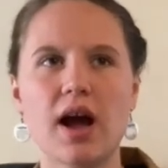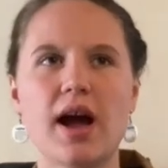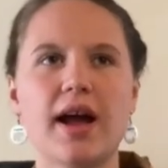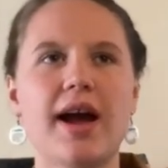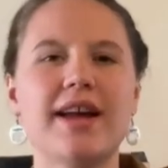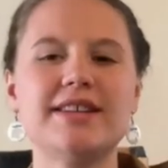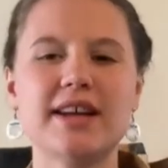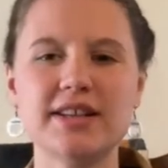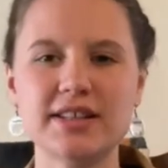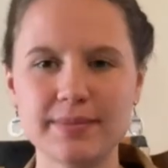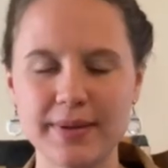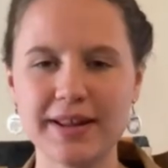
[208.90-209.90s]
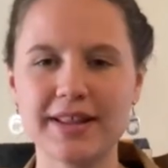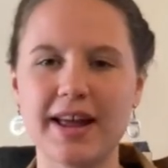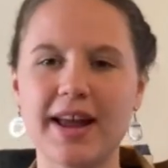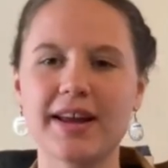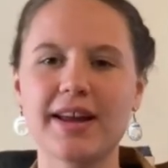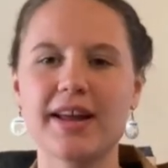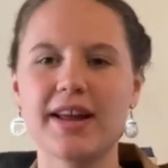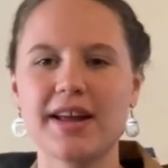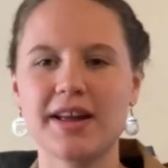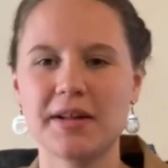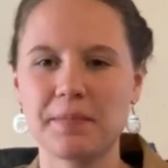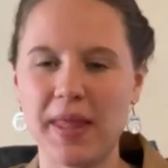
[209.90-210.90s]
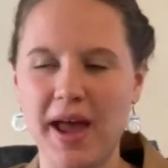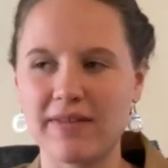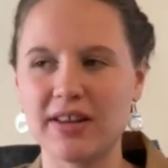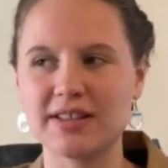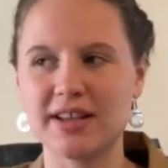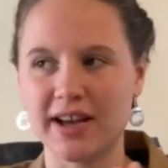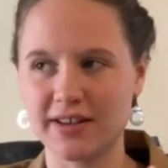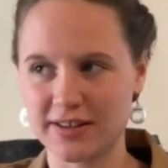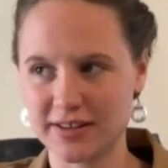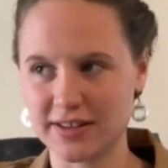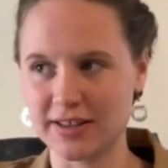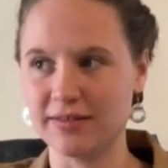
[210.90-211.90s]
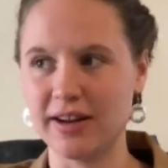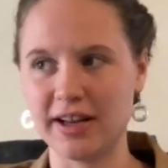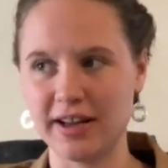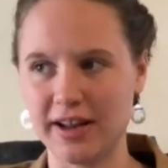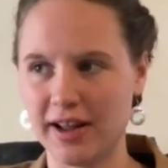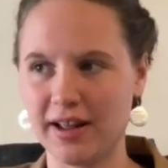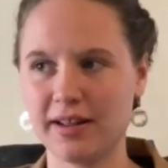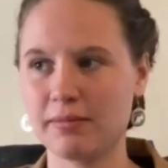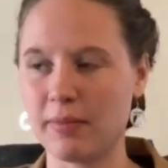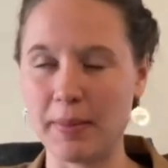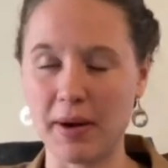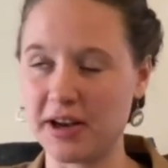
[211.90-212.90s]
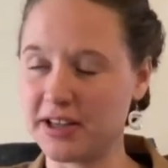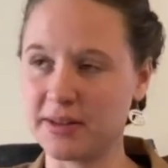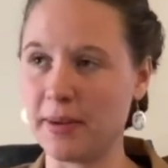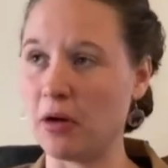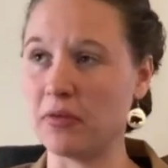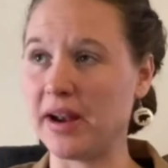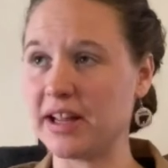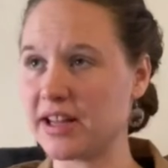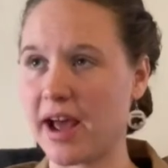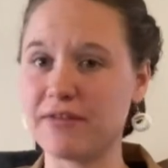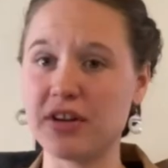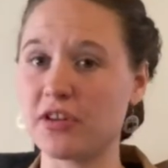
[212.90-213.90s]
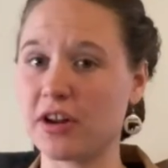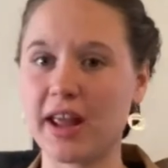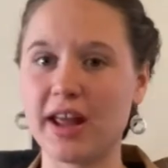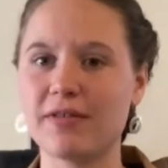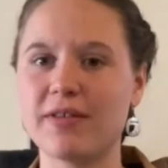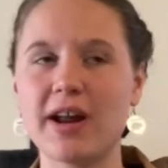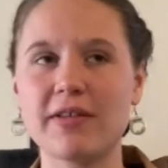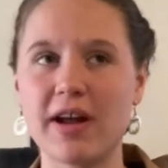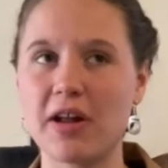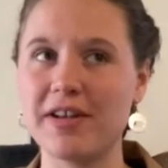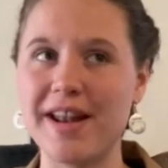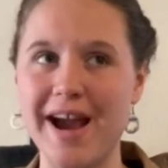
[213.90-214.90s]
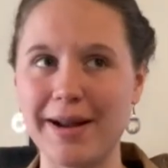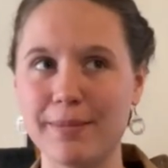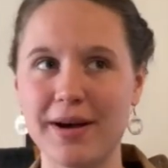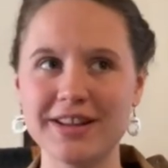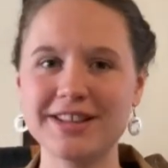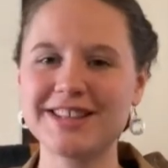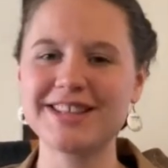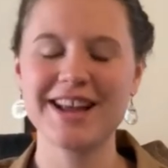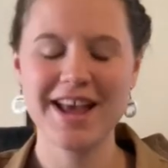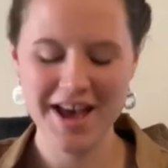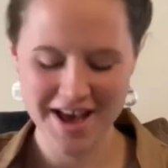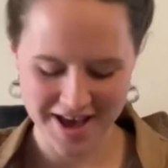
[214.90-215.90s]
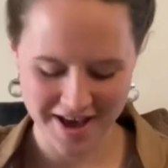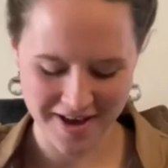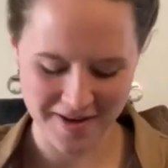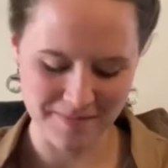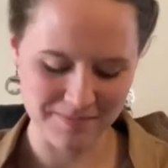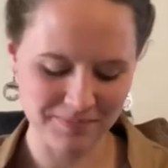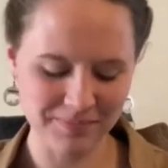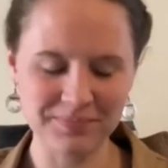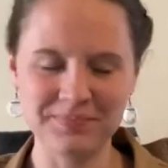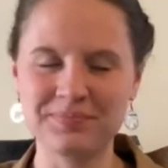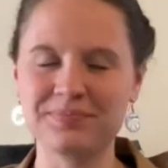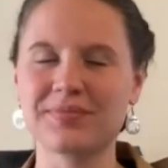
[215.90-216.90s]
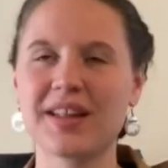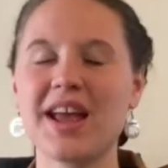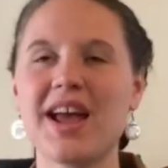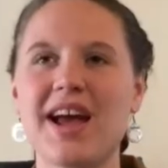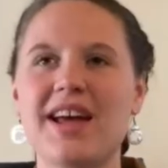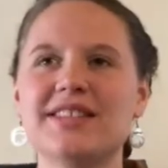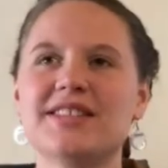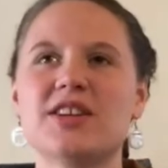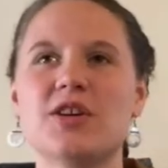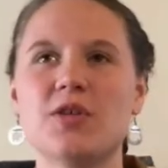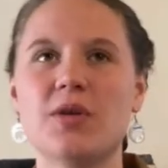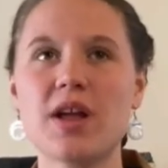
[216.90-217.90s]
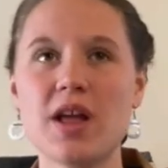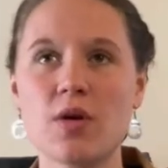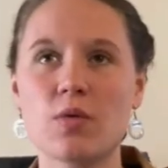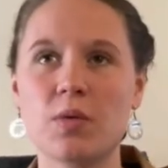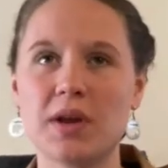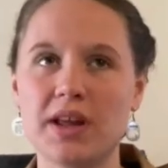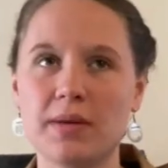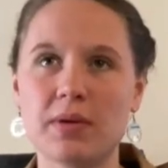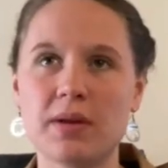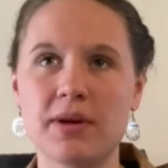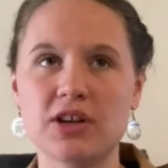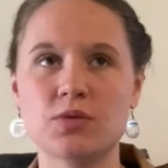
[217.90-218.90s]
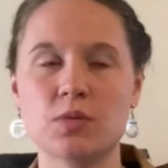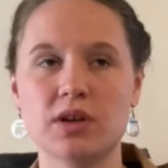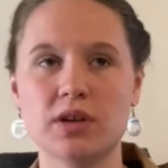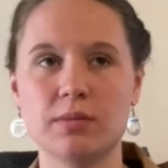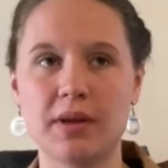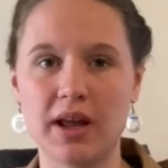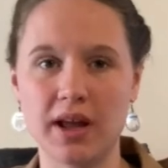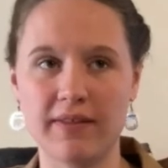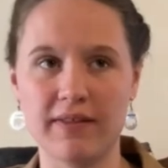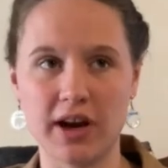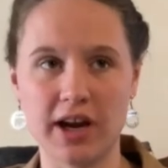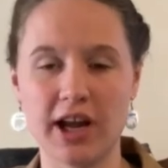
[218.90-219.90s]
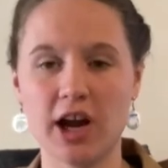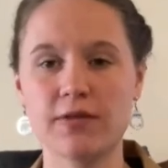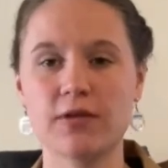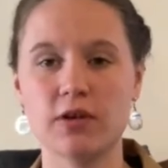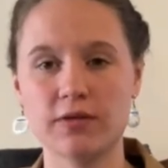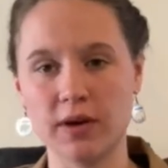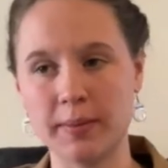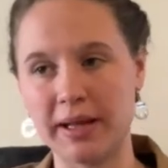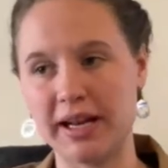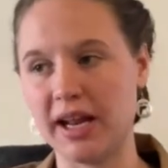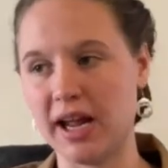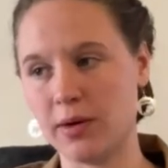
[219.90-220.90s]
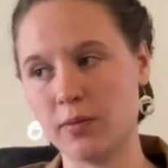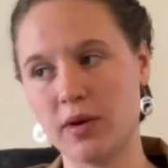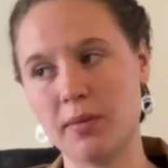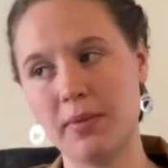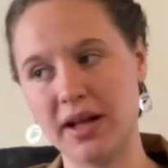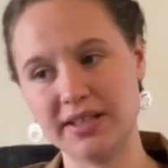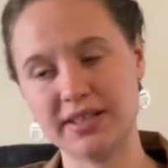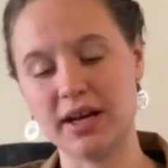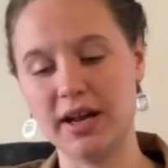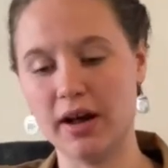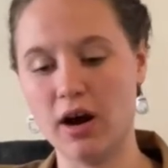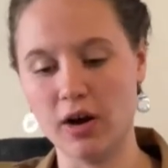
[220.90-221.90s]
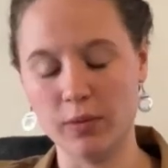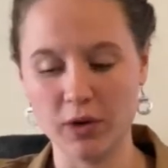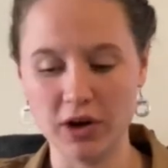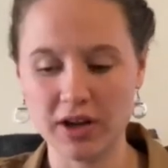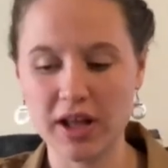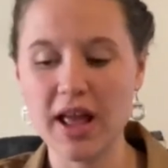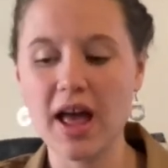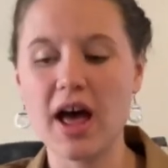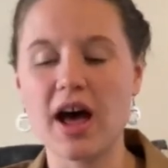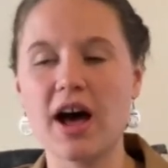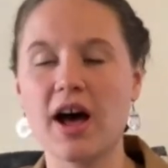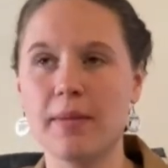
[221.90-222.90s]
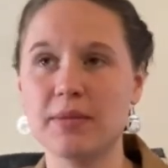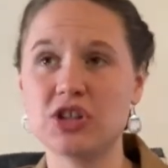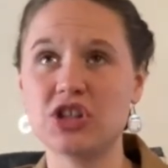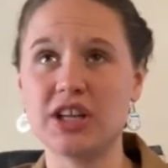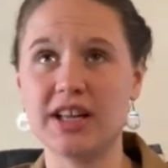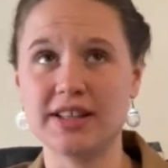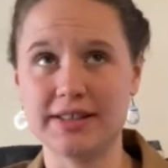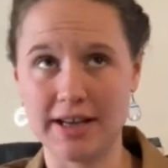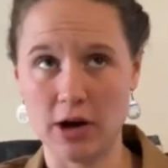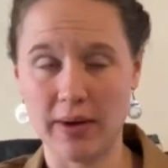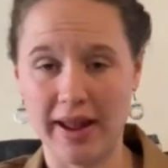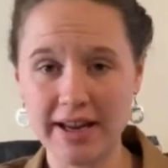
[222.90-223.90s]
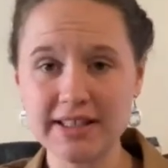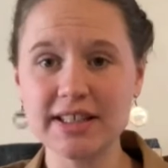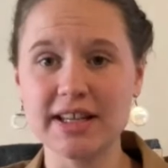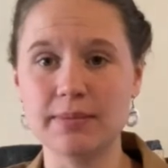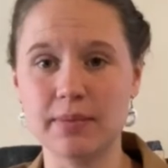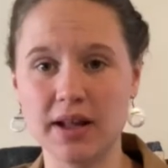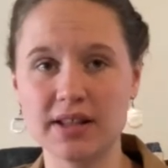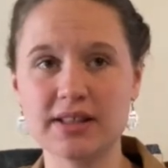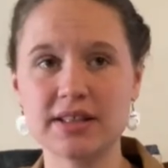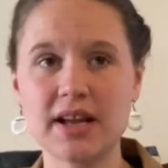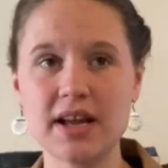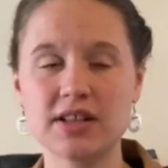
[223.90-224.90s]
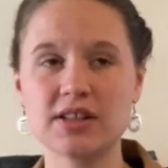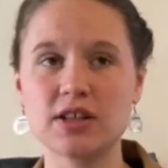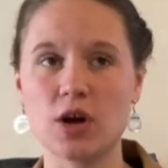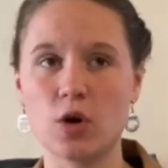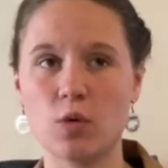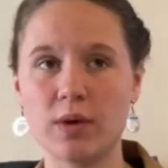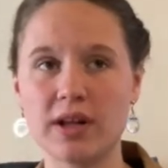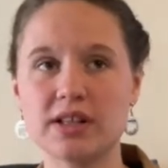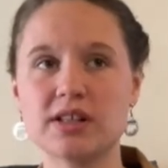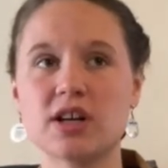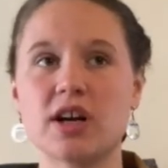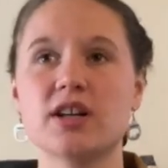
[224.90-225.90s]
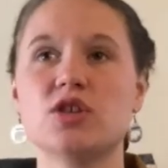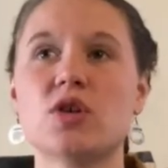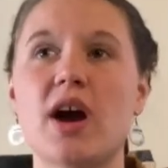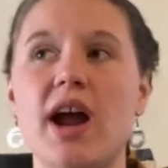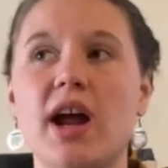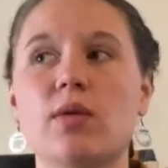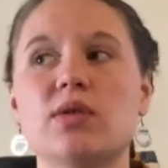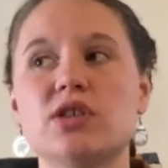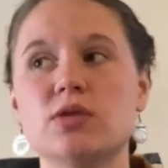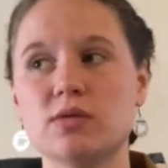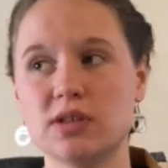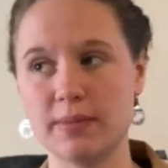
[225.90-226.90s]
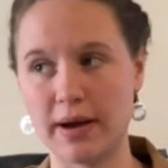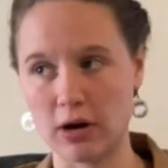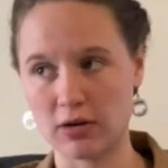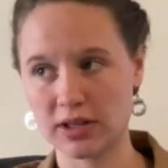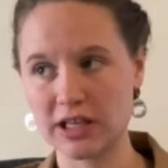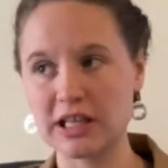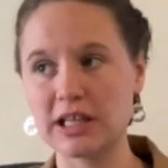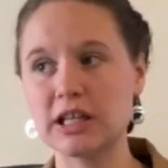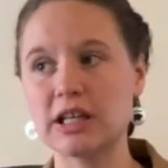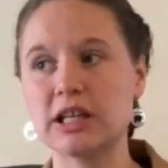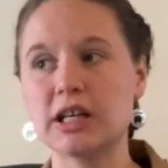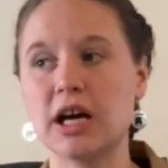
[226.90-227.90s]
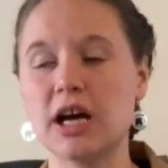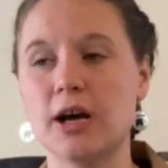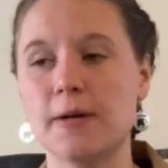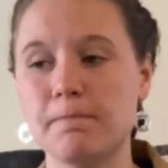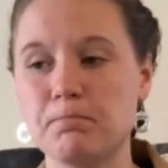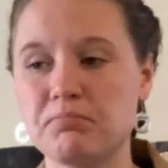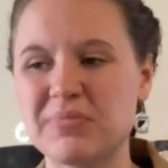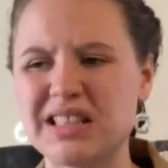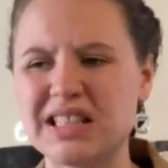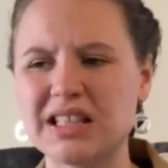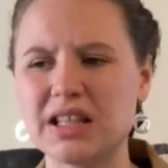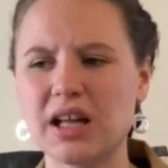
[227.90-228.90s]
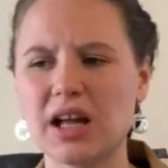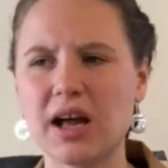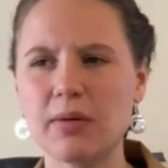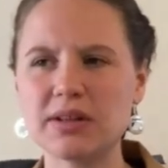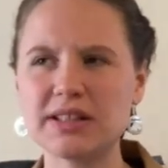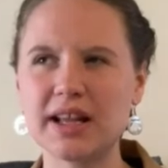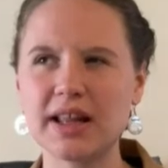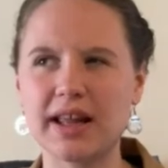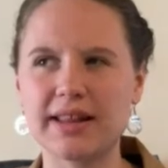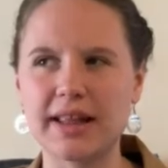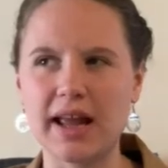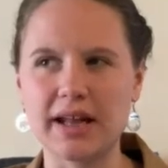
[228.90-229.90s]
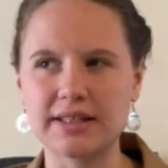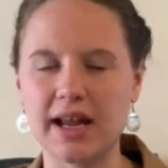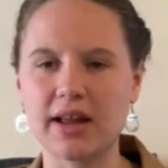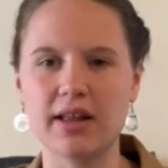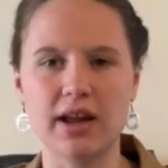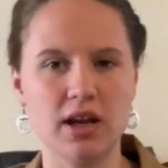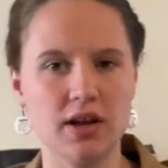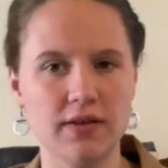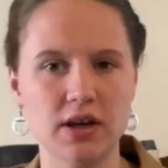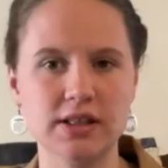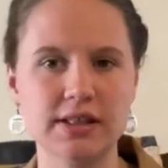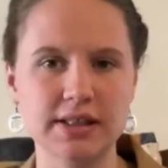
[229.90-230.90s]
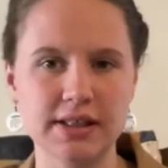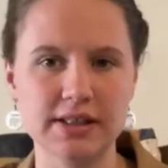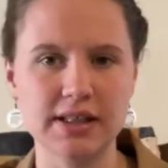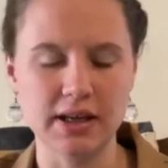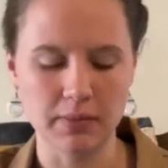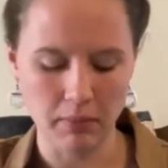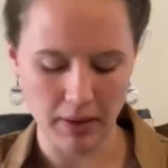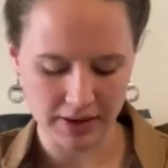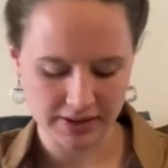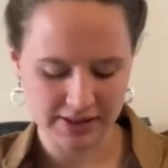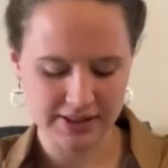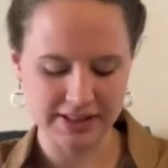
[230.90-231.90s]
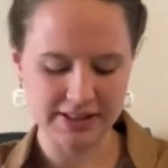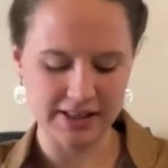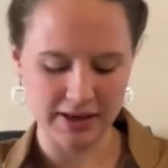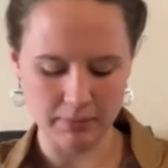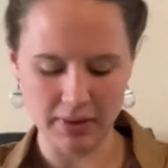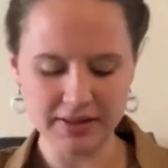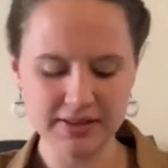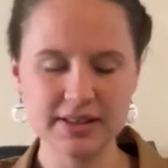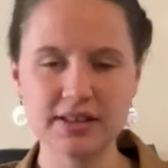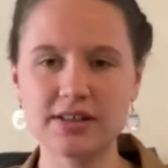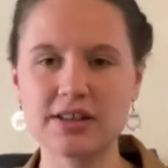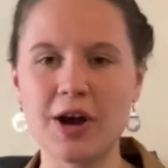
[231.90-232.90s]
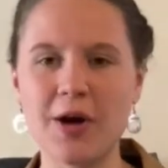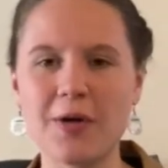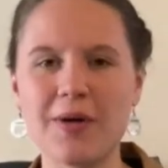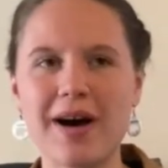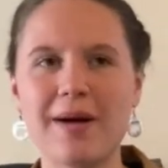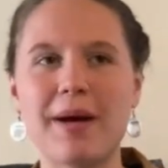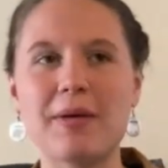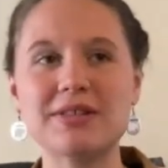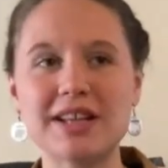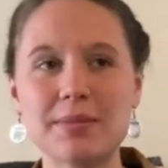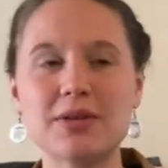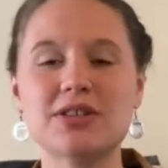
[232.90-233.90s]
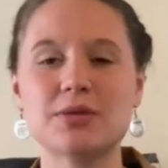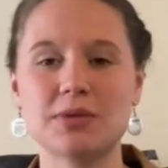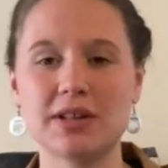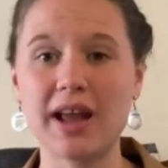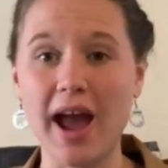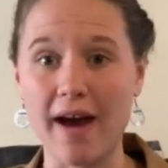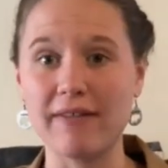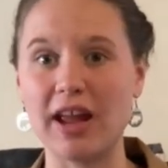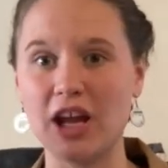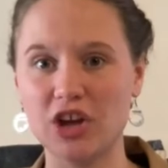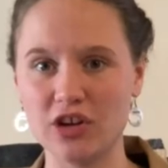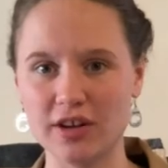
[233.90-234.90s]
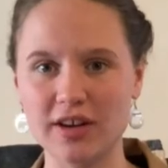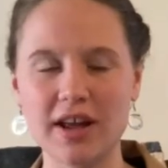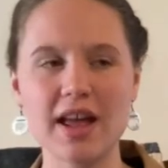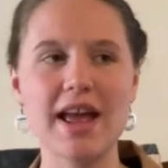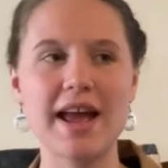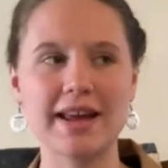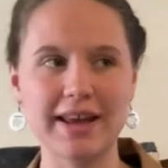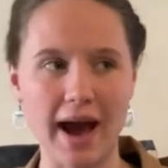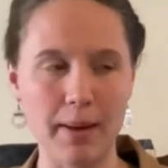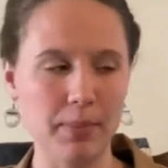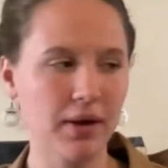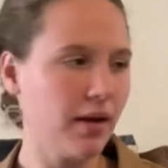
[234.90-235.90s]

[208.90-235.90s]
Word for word: I, I tend to be like having cycles and ready to, my body's about ready to have another kid right around nine months. Um, and so we pretty much were being very careful from like nine months and onward. Um, she is now eighteen months. So we started trying when she was about, um, I would say like the tail end of her sixteen months. So um, I was able to really have a good gap.